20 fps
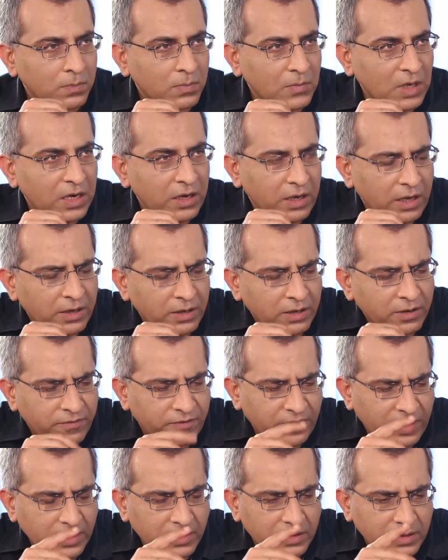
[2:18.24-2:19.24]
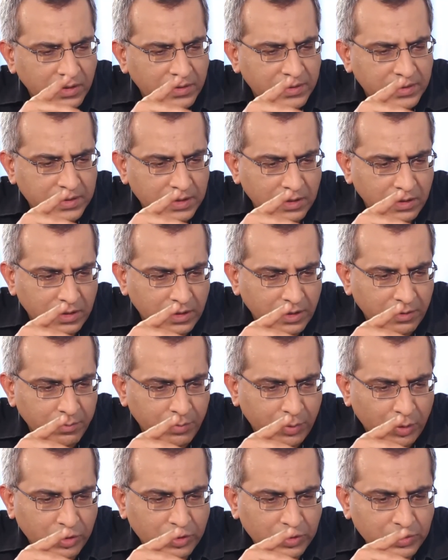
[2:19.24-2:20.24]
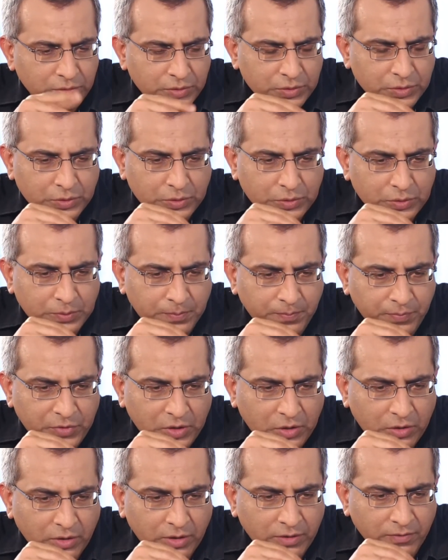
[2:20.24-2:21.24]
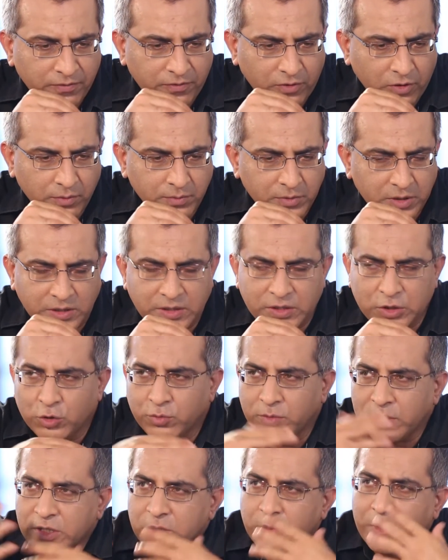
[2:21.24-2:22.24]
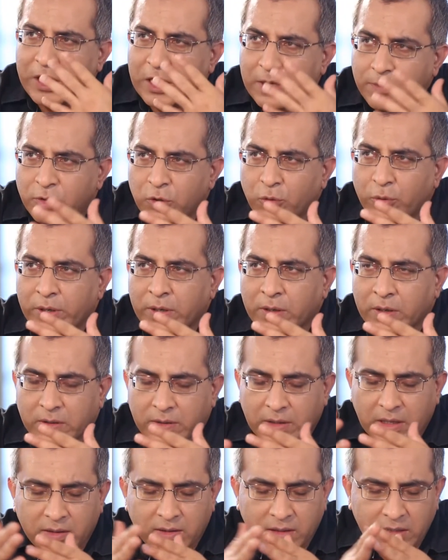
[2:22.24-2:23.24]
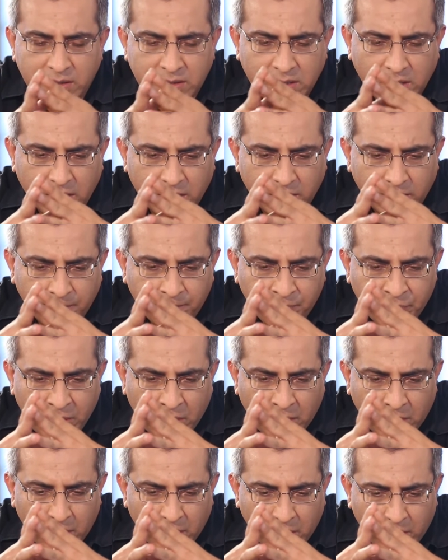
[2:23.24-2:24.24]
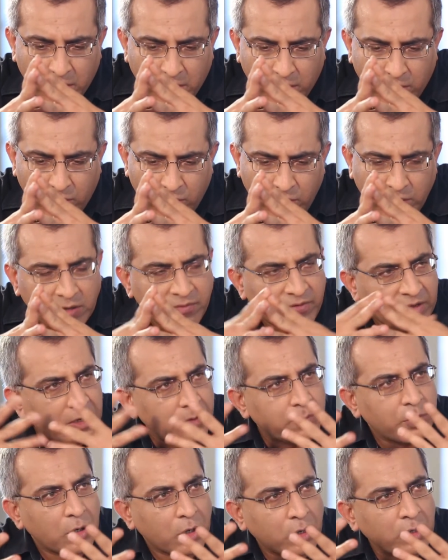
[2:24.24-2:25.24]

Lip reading: And in fact, it's important to inform consumers, we keep doing it, that these are only available